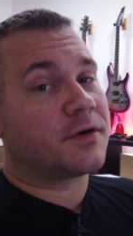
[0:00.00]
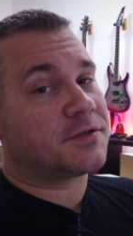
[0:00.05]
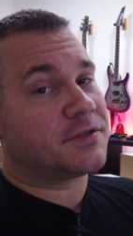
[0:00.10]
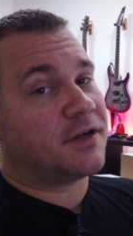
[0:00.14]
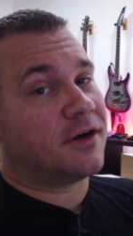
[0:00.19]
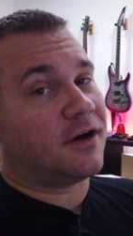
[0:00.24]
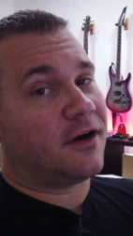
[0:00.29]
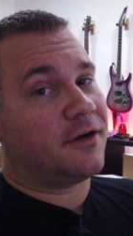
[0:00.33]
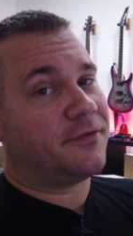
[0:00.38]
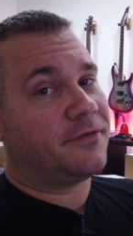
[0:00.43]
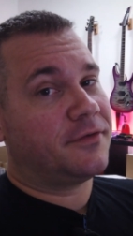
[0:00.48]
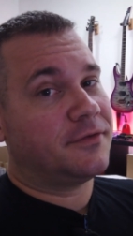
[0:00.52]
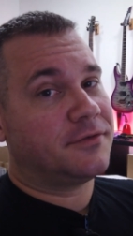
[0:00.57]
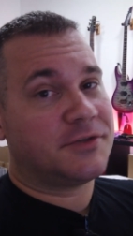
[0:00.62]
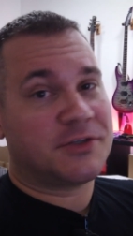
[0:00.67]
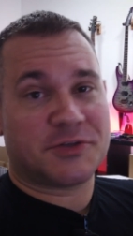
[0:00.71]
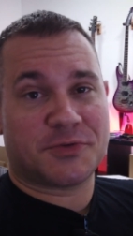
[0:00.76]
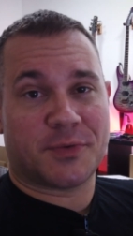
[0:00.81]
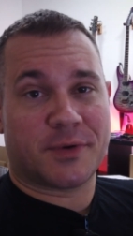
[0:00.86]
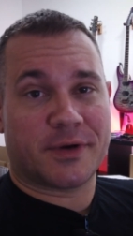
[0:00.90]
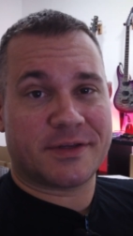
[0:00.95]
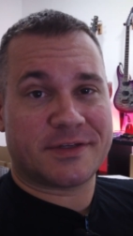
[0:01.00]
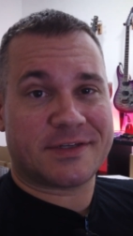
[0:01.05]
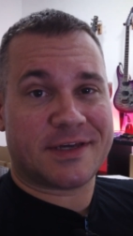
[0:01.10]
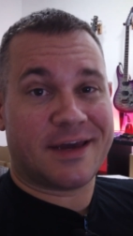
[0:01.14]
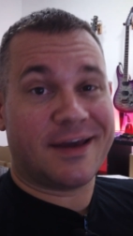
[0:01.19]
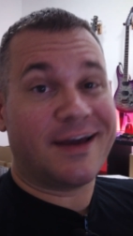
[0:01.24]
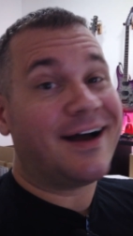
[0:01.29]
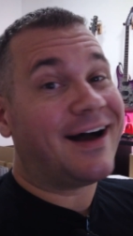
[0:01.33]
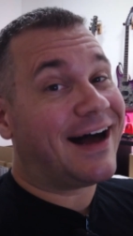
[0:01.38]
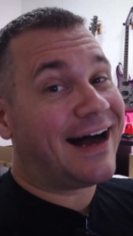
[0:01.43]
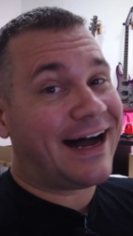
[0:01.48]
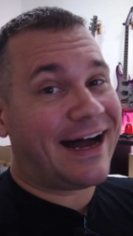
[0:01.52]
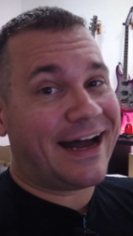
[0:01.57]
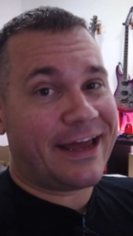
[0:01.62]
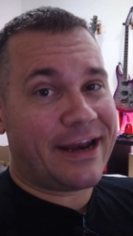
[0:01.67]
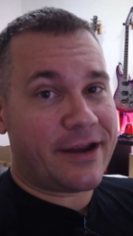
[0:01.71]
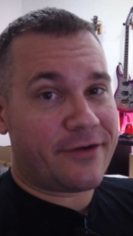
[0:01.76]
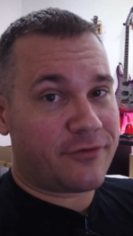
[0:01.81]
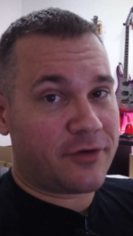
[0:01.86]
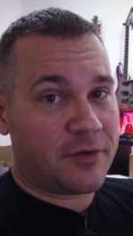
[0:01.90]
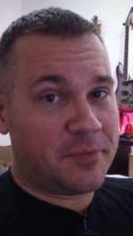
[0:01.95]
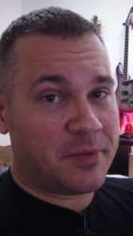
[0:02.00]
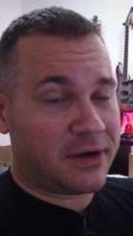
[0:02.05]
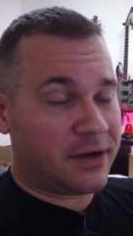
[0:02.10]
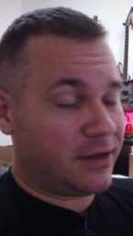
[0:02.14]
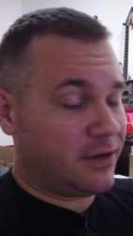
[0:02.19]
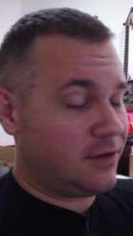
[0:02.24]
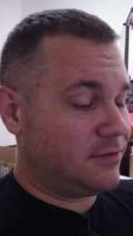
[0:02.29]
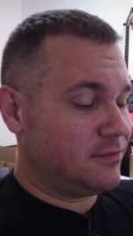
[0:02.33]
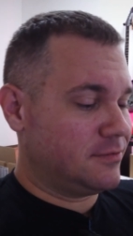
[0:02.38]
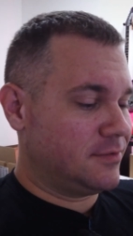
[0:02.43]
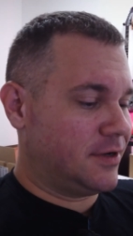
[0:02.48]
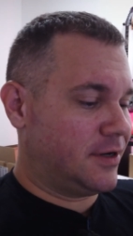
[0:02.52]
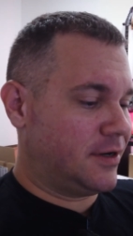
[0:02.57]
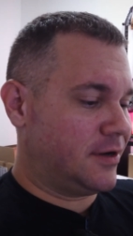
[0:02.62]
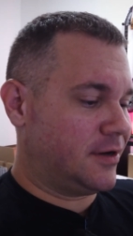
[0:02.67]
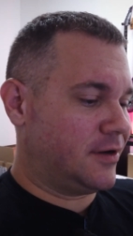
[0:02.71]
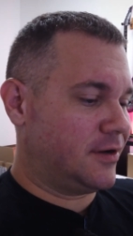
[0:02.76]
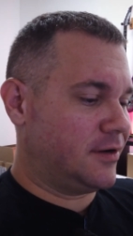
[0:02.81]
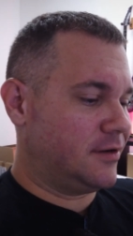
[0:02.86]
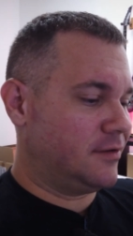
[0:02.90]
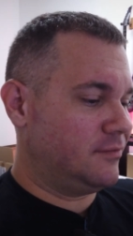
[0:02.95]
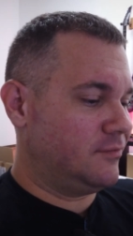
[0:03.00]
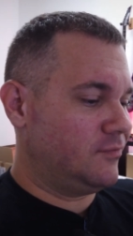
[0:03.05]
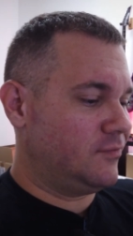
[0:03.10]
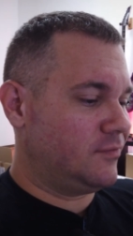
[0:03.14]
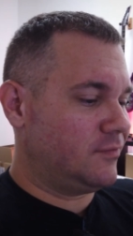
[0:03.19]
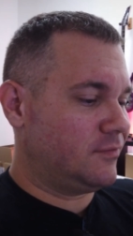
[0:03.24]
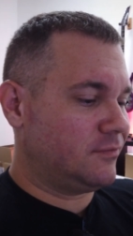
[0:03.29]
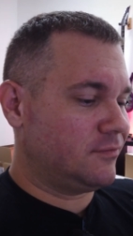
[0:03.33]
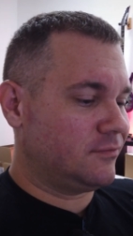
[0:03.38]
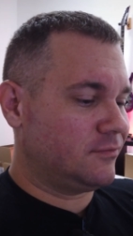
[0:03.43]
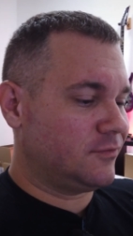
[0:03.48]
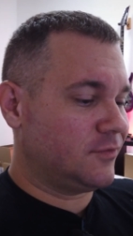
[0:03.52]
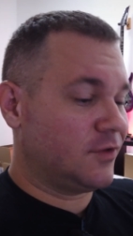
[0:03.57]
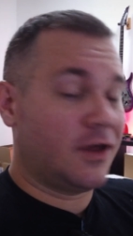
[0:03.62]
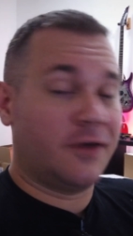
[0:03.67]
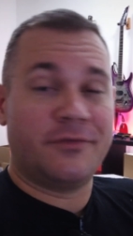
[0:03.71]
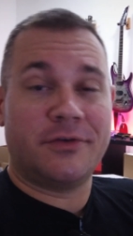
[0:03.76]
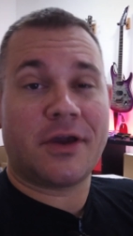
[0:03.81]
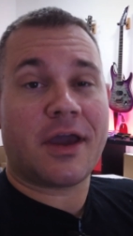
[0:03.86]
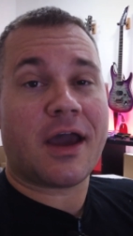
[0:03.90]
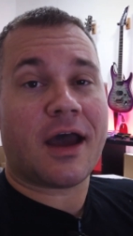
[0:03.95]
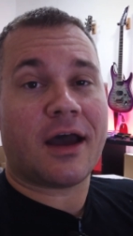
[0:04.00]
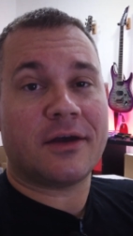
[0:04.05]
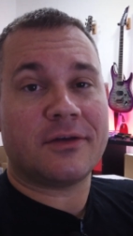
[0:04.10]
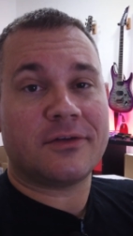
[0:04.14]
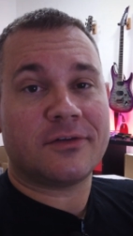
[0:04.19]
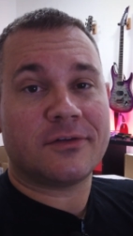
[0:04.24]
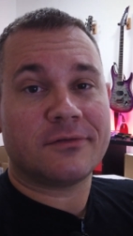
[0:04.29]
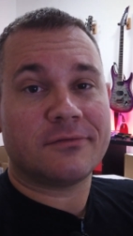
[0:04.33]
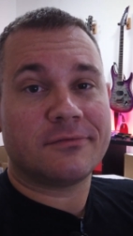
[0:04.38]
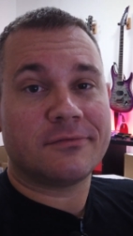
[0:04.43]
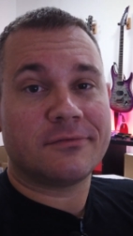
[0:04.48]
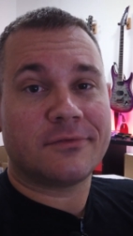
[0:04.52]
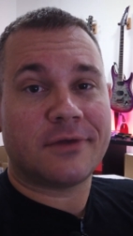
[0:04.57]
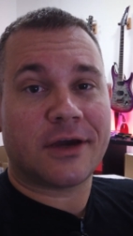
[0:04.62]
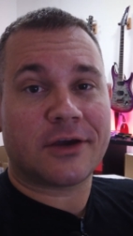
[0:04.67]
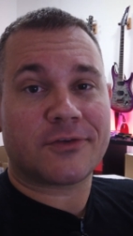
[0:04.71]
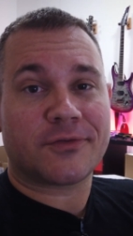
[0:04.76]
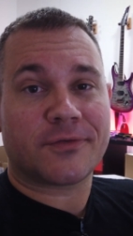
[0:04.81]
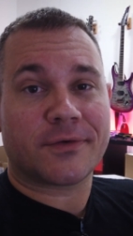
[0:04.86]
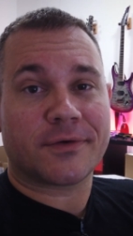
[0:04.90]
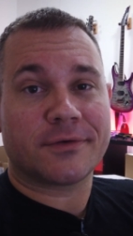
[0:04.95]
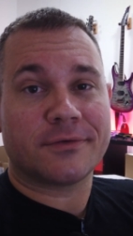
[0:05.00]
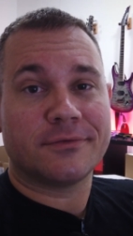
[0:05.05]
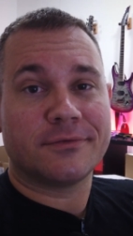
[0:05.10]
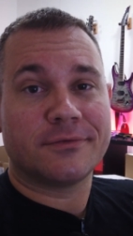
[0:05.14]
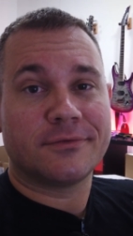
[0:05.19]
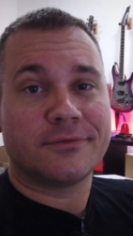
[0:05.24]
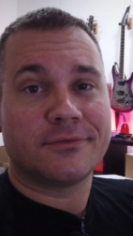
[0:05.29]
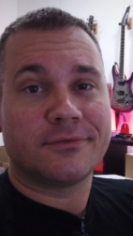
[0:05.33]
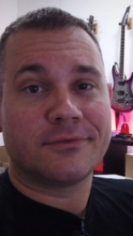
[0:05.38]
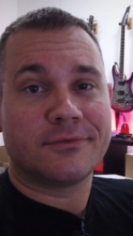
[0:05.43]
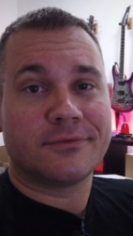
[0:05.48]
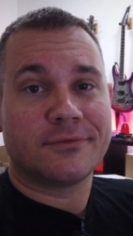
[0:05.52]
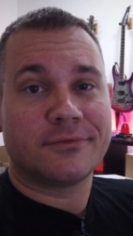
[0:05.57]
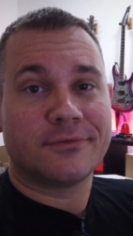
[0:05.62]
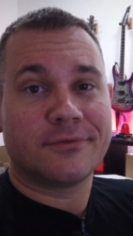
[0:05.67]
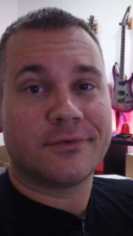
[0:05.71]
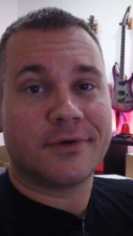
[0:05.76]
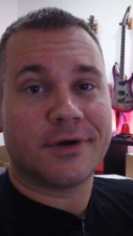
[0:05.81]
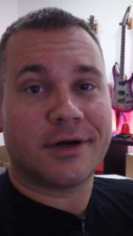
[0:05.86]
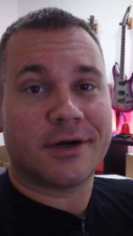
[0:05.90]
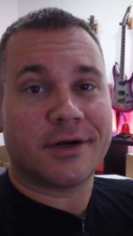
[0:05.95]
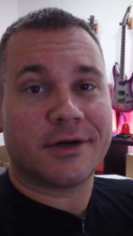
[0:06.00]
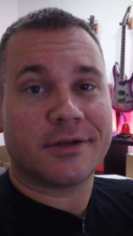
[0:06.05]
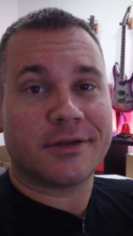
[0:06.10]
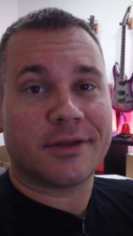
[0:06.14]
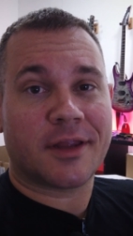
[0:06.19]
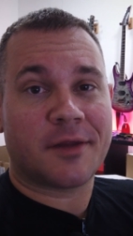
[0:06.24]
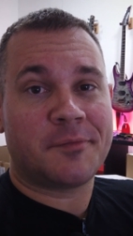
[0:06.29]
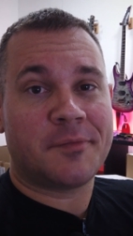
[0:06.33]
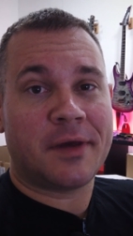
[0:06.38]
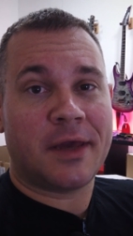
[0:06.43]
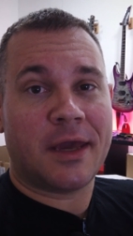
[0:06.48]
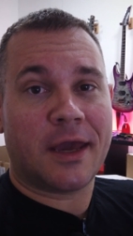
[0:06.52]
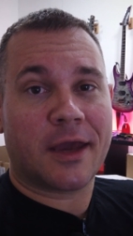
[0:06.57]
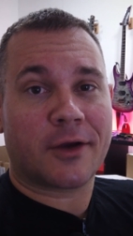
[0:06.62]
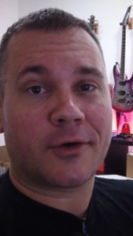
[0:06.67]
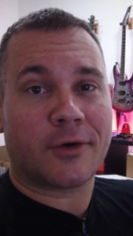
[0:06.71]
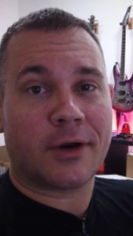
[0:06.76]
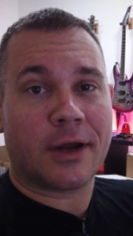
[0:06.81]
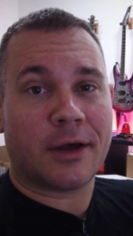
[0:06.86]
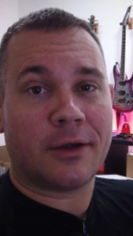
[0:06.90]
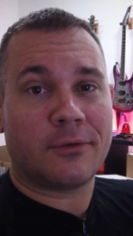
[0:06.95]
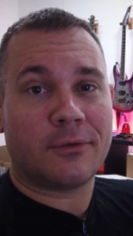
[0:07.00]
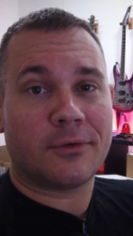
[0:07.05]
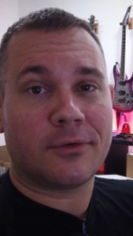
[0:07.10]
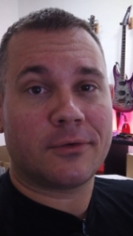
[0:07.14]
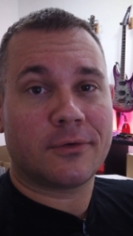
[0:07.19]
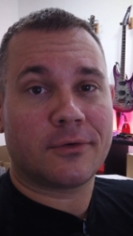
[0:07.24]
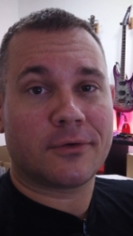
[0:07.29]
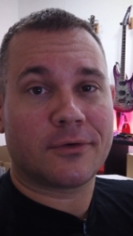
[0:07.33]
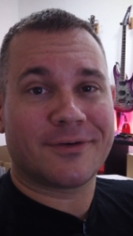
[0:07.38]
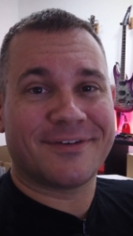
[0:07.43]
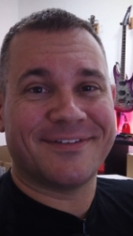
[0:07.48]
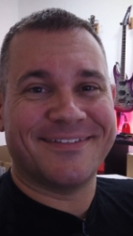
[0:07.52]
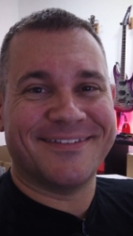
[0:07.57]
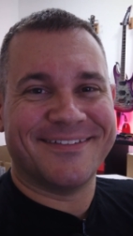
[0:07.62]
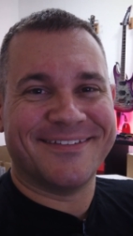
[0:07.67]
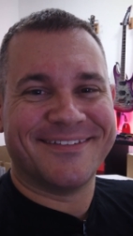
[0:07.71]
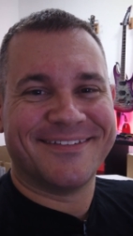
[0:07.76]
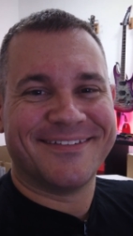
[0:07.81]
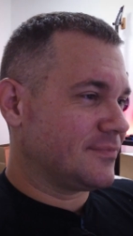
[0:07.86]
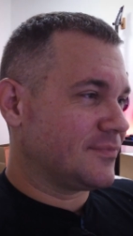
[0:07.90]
first off, just want to say hi to everybody. Uh, love you guys. Thanks for uh, letting me hang around. Hmm.